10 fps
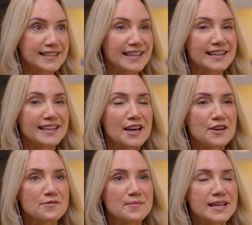It
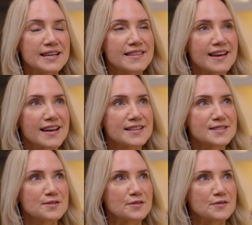gave me that
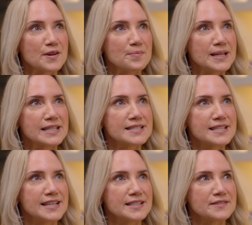sort of
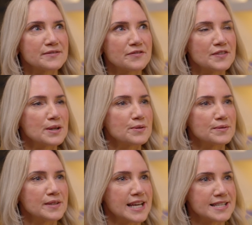ability to feel
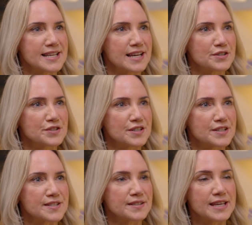less
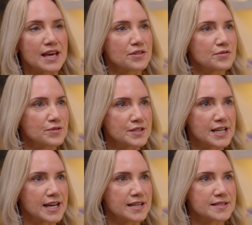anxious and get through the
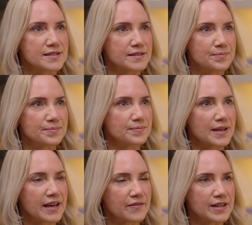days and the
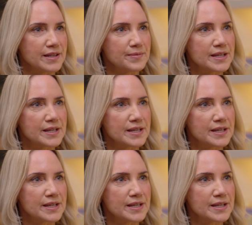heavy,